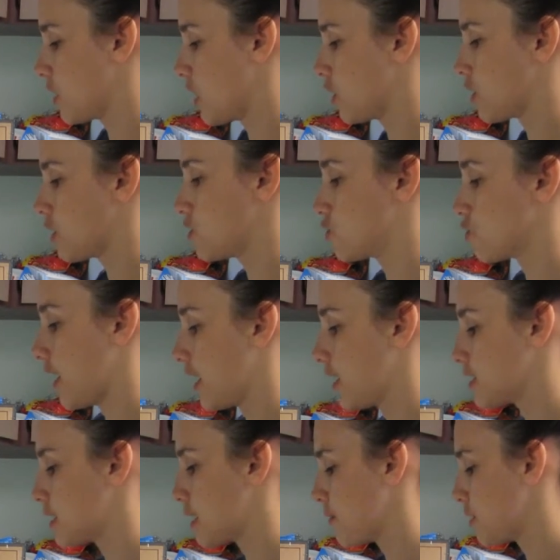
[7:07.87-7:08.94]
that you can
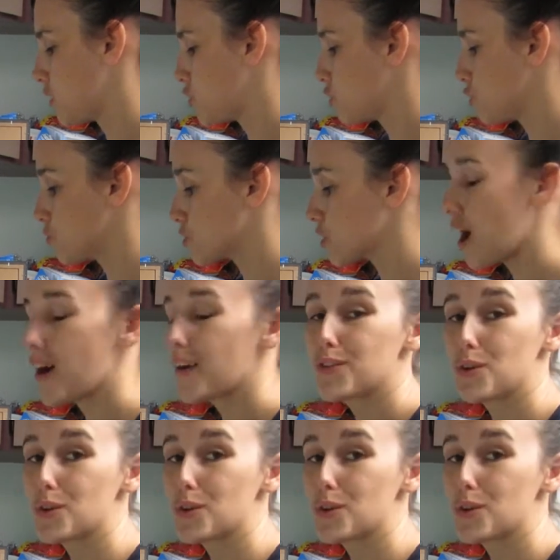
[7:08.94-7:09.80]
drain some of the juice off,